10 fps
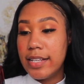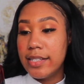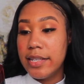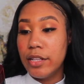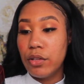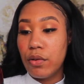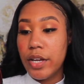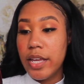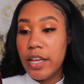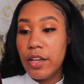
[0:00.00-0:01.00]
is the
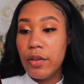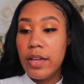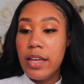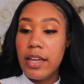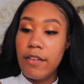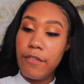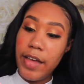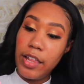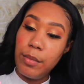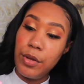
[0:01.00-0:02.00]
L'Oreal
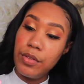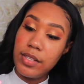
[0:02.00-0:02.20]
Infallible.